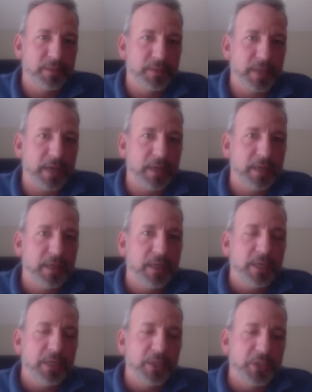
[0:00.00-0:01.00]
okay?
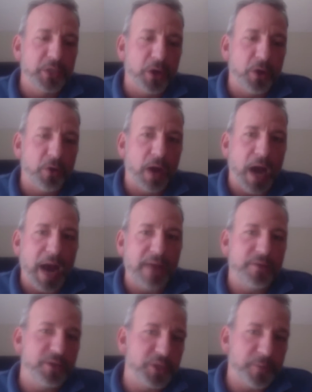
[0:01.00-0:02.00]
So
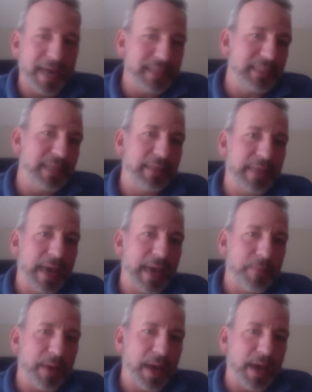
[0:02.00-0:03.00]
either Japan's not
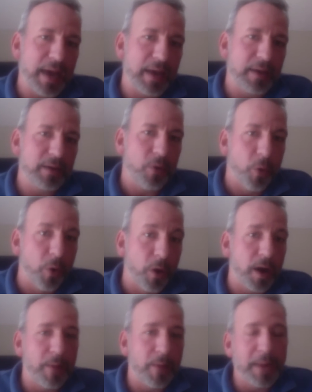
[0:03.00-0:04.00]
that bad
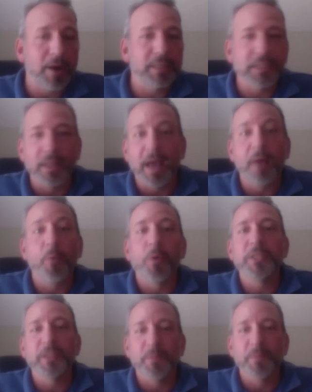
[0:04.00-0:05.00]
or America's a lot
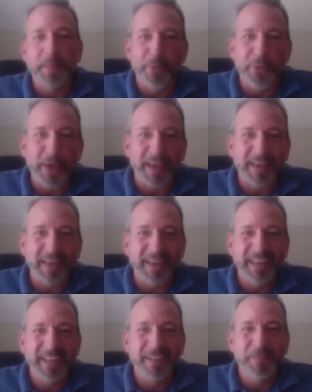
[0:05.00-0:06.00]
worse than people think,
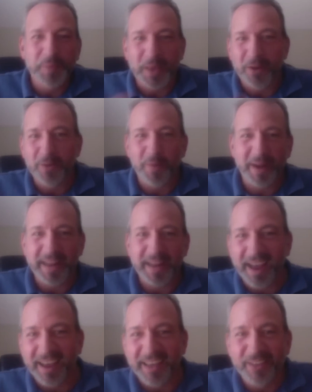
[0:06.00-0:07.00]
you know, depending
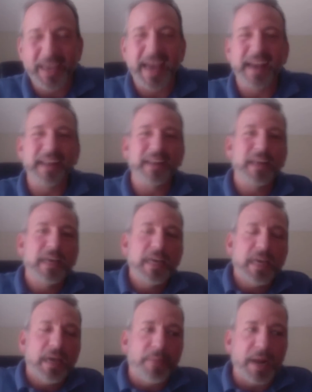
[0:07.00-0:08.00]
on how you look at it.
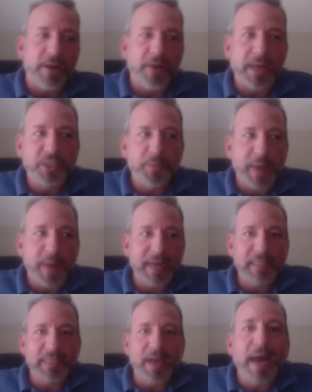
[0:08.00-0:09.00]
But at any rate, Japan
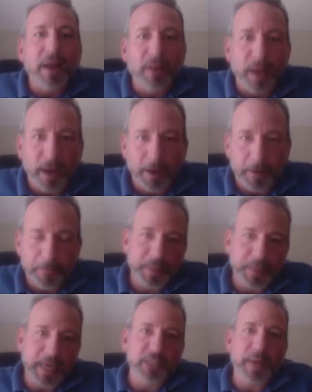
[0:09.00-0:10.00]
is not an outlier,
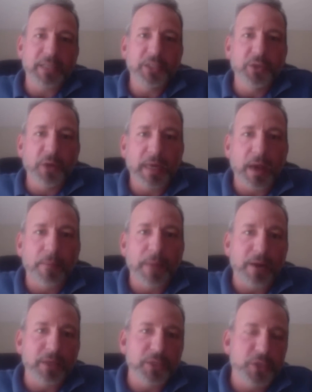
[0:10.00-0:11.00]
okay? Japan's doing
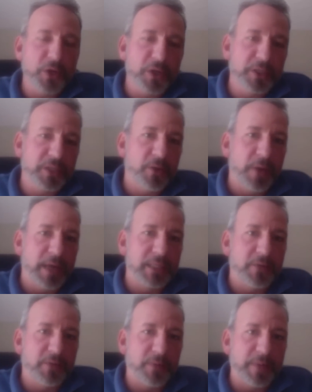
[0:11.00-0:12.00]
about as good as the
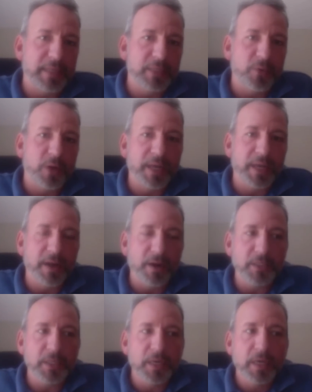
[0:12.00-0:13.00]
U.S. over the past 20
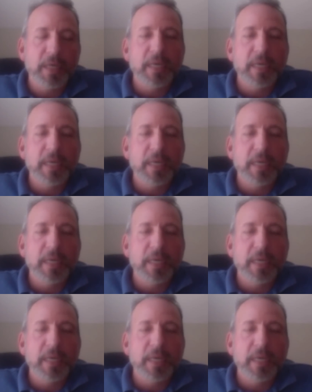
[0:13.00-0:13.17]
years.